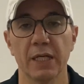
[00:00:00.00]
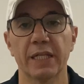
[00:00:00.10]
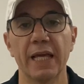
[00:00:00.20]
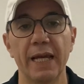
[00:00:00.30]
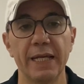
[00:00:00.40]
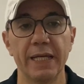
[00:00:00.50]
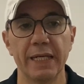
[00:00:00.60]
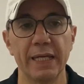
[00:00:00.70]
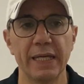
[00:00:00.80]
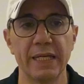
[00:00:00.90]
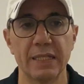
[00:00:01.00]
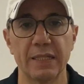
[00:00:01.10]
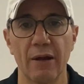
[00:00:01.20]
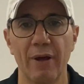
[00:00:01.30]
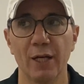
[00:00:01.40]
Chiellini is
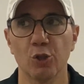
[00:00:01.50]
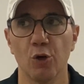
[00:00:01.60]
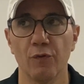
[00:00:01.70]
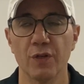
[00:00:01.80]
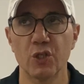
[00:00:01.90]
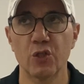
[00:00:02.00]
director of